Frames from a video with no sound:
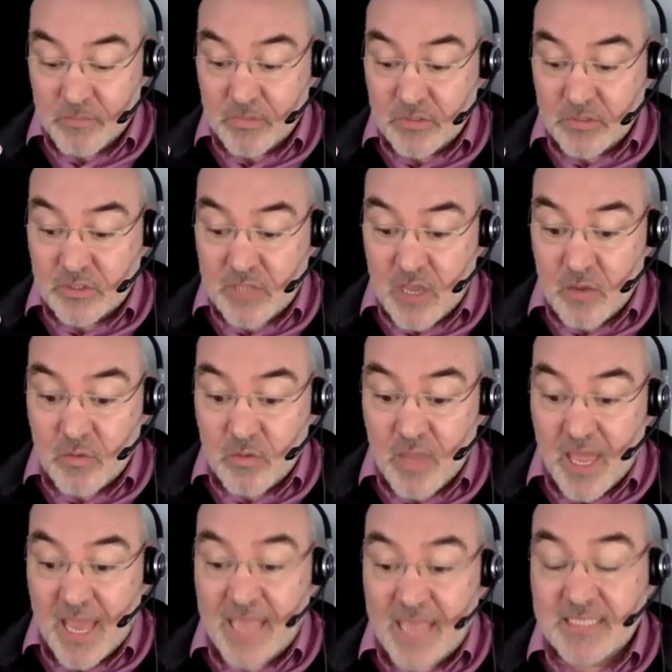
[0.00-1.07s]
So
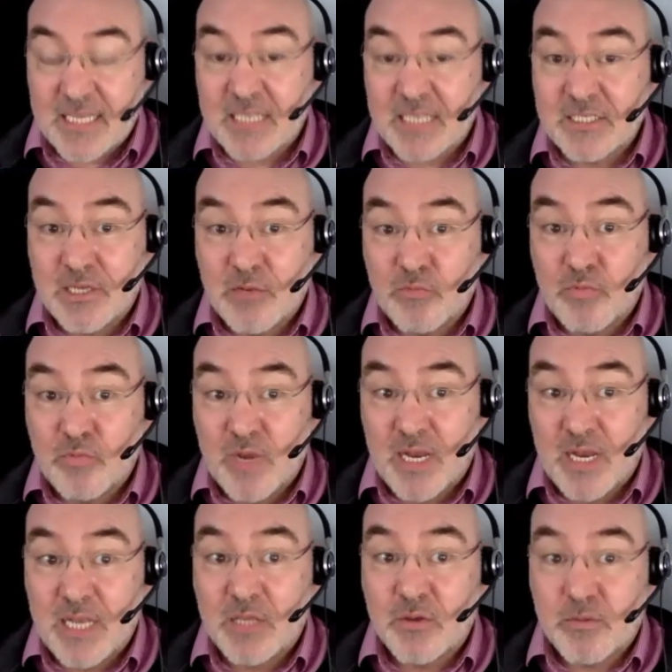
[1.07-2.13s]
it's actually a
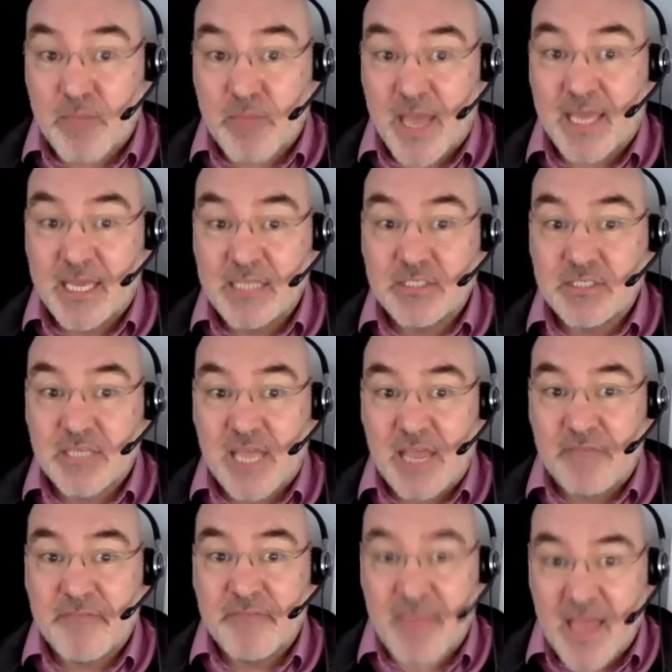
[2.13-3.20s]
really good package
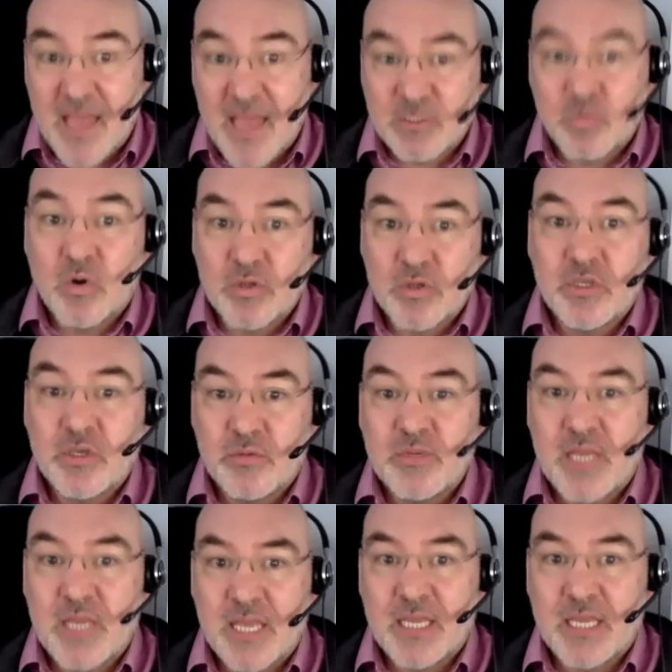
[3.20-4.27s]
if that's what you
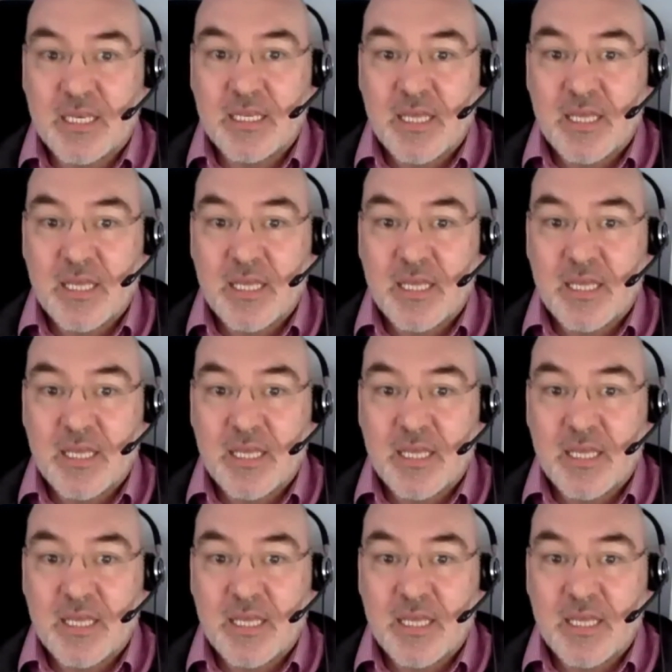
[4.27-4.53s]
need.